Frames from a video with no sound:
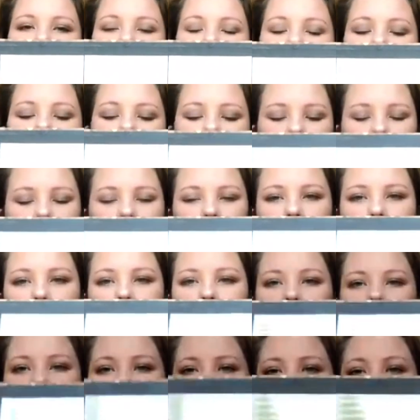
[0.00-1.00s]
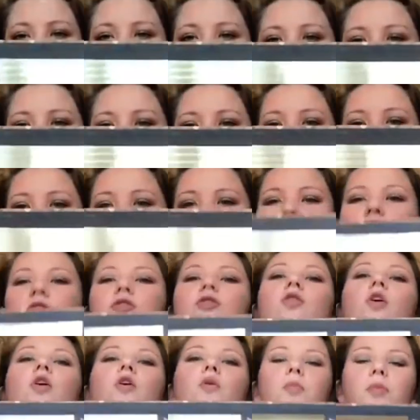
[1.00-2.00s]
palette, you know, like
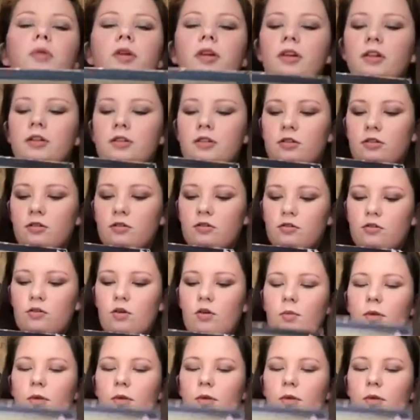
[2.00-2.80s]
so pretty too, so